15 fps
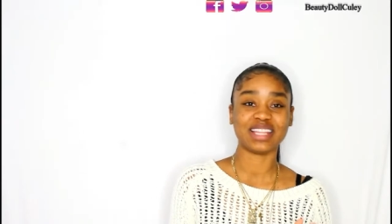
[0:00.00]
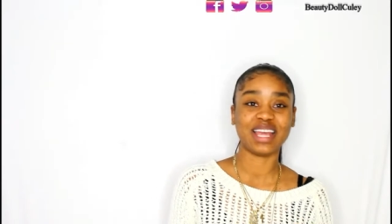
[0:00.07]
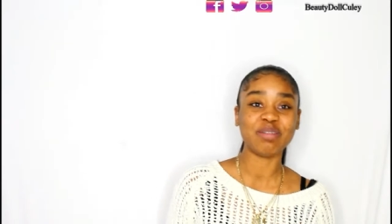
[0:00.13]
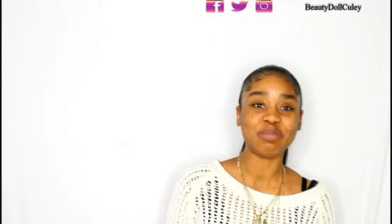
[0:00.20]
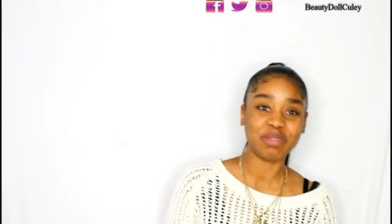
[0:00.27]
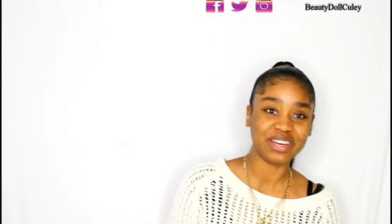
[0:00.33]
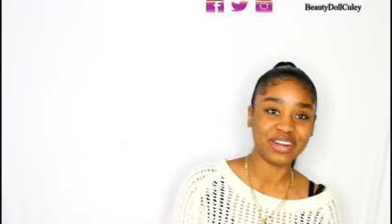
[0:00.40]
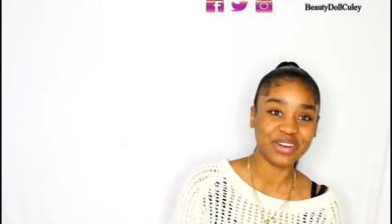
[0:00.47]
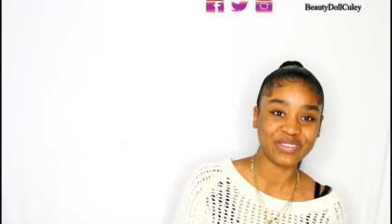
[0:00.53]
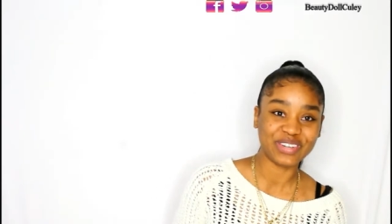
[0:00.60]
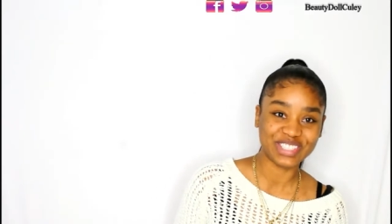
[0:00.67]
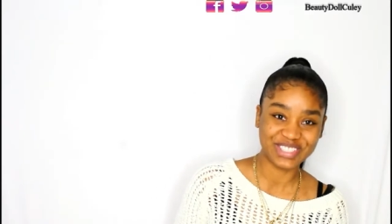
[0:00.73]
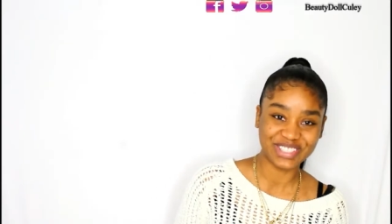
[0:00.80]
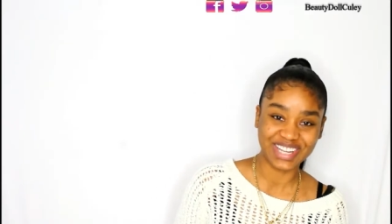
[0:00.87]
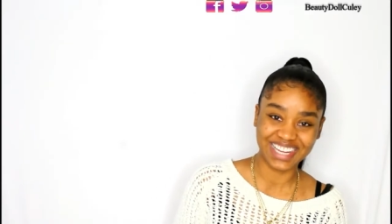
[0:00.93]
Let me know
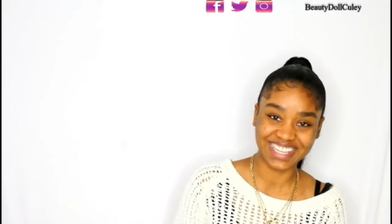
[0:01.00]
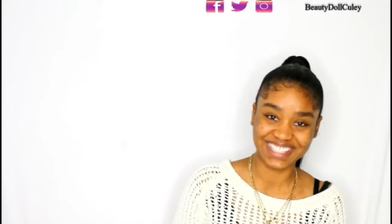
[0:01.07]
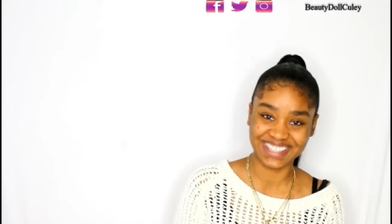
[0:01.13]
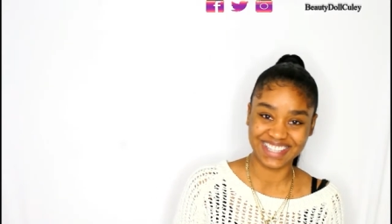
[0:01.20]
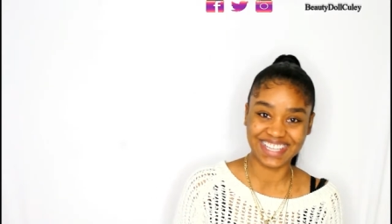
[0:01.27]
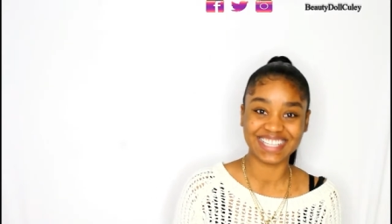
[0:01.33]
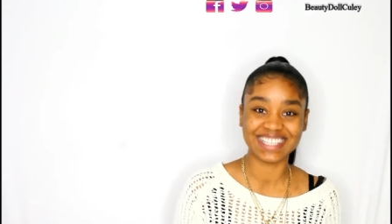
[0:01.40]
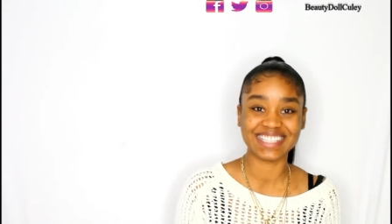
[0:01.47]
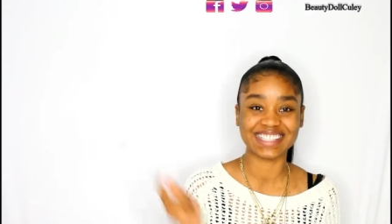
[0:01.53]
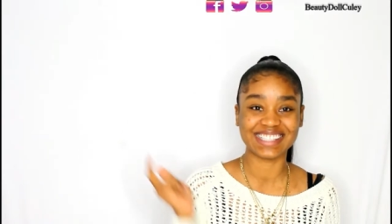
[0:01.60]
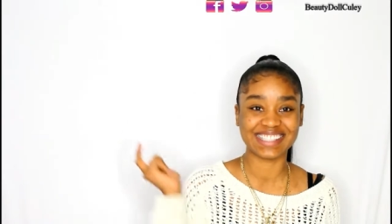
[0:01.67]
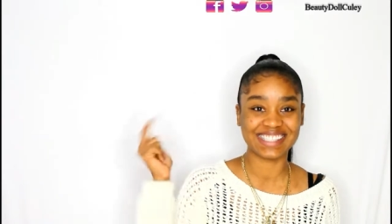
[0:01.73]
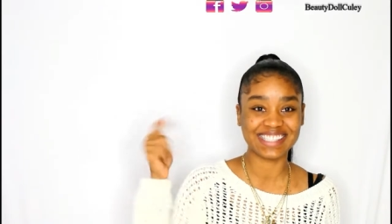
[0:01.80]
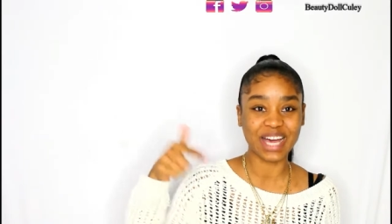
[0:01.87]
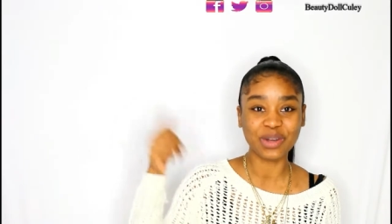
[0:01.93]
what you guys think
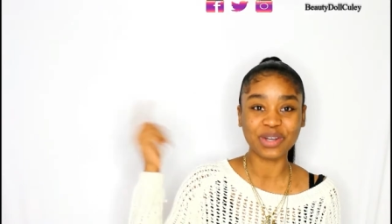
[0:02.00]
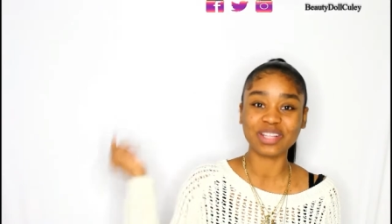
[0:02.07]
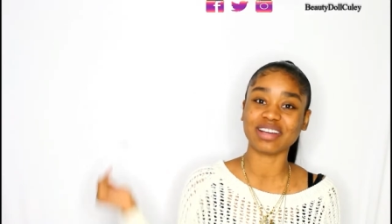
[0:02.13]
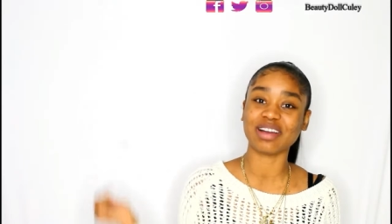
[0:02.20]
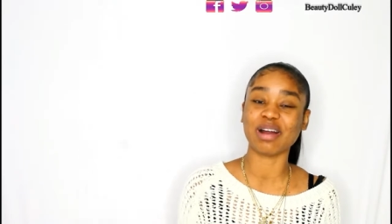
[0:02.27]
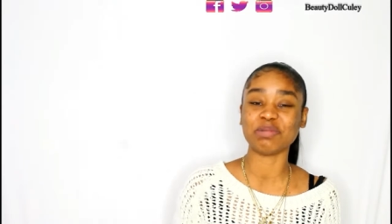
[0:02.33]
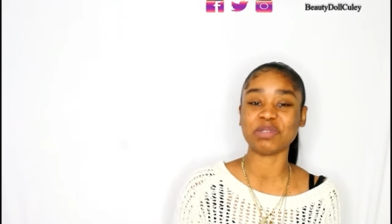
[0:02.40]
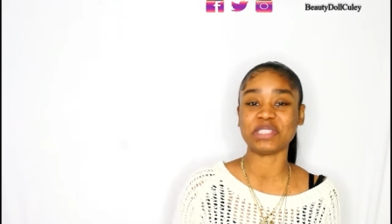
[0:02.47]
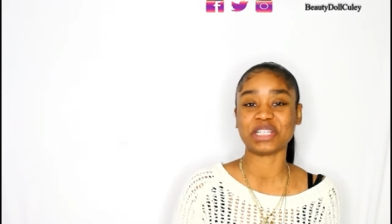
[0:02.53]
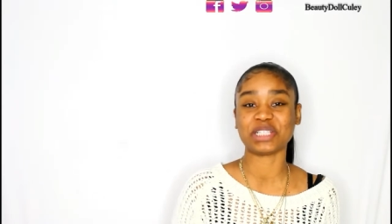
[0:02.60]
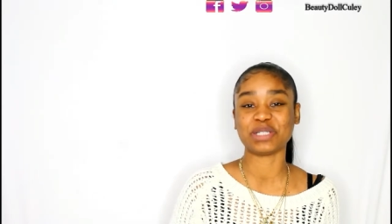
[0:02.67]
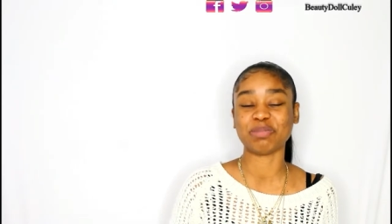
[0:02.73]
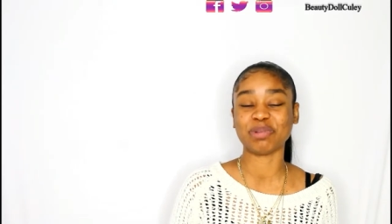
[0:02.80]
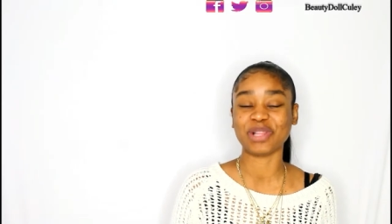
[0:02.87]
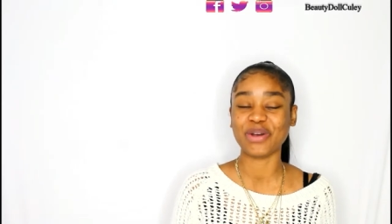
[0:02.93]
down in the comment
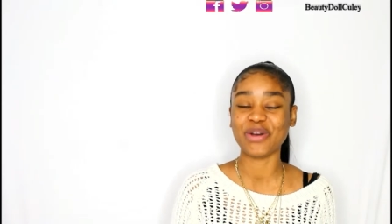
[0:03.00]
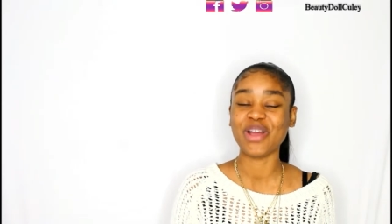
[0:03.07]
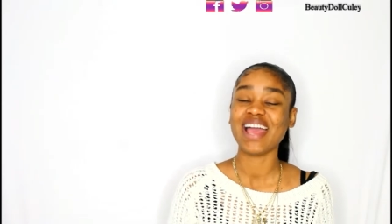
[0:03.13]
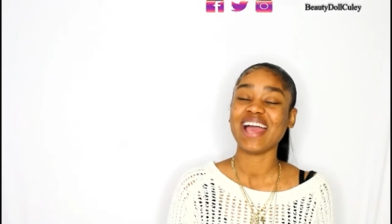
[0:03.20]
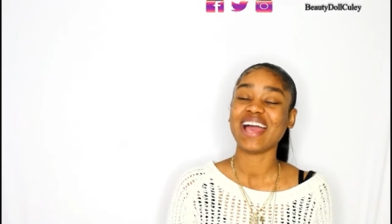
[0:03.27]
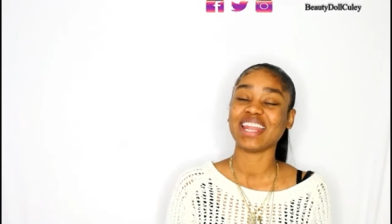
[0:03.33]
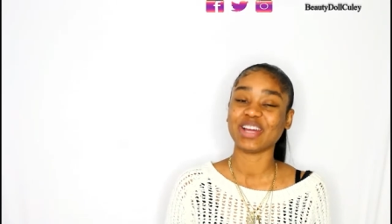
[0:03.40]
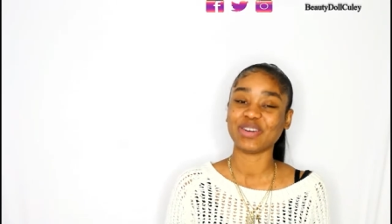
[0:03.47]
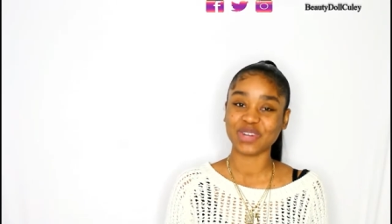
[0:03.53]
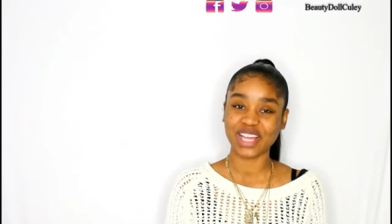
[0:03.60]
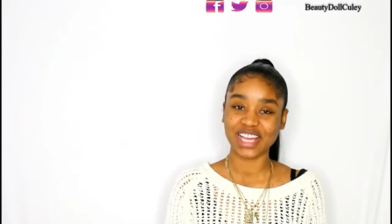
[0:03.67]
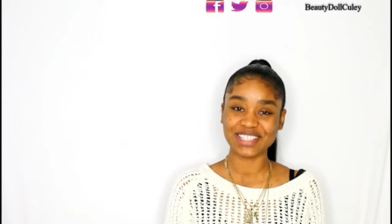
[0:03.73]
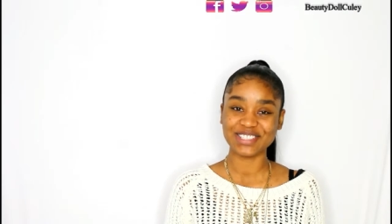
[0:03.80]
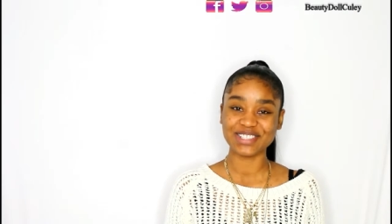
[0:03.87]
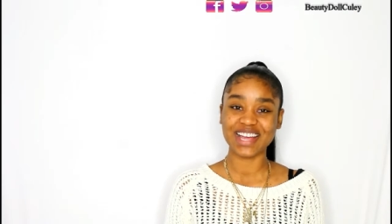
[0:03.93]
section below, and I will
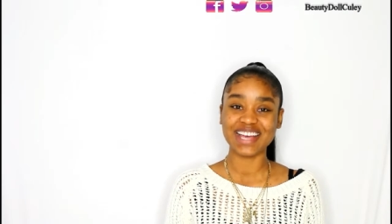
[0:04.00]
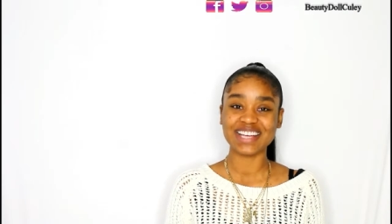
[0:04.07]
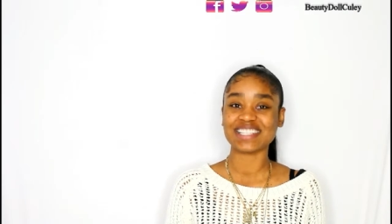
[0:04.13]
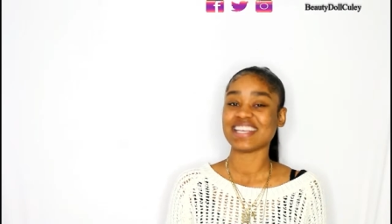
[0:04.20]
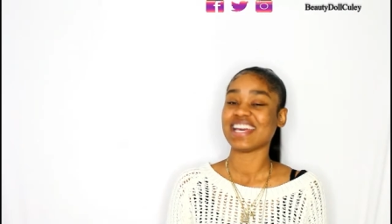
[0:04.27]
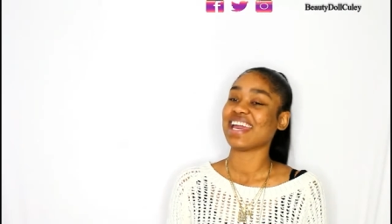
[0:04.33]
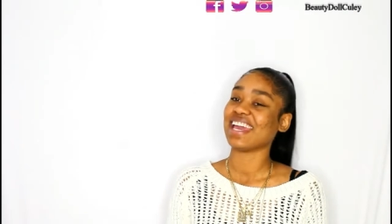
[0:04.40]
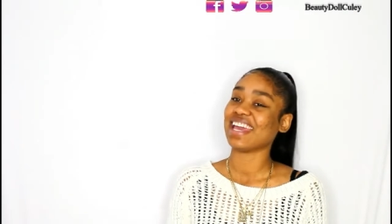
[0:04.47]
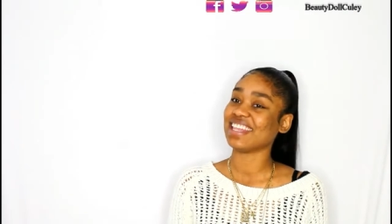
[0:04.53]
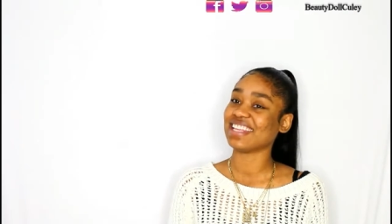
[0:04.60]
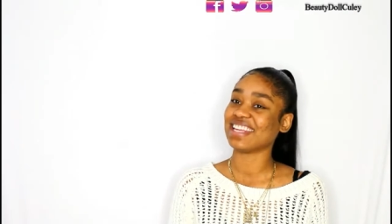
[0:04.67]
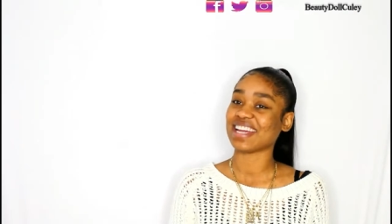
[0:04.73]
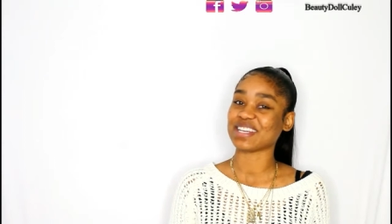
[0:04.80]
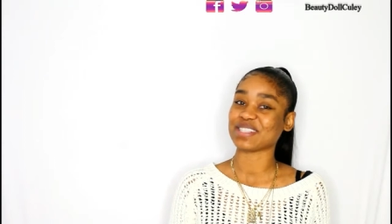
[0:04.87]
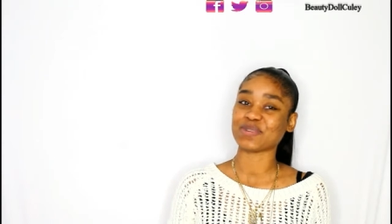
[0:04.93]
catch you guys in
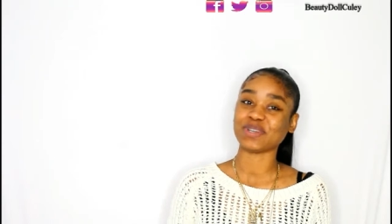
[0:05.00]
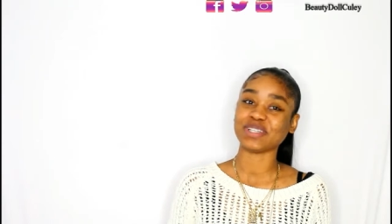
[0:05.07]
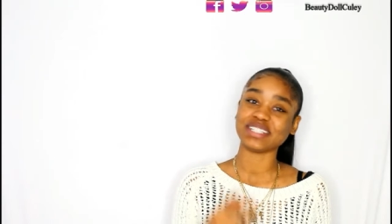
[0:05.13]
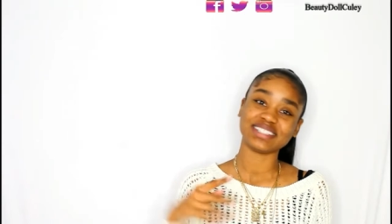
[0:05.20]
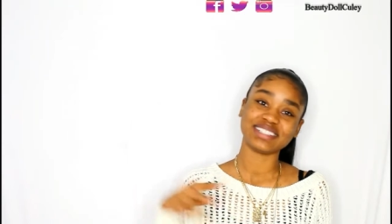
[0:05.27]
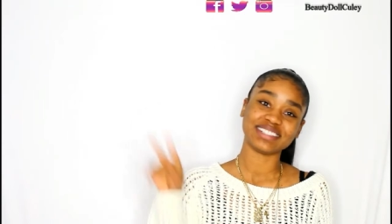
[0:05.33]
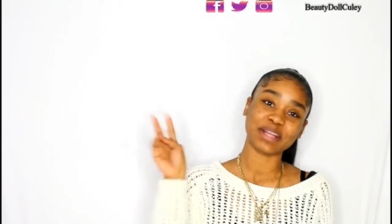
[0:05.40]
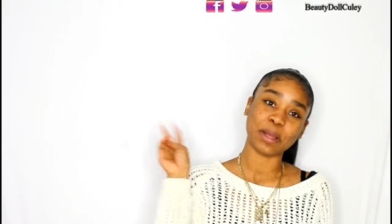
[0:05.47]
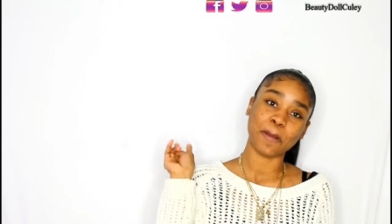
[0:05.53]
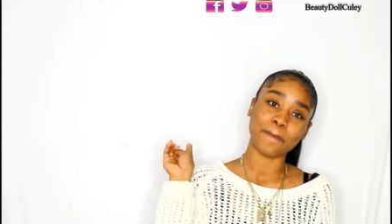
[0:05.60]
the next one.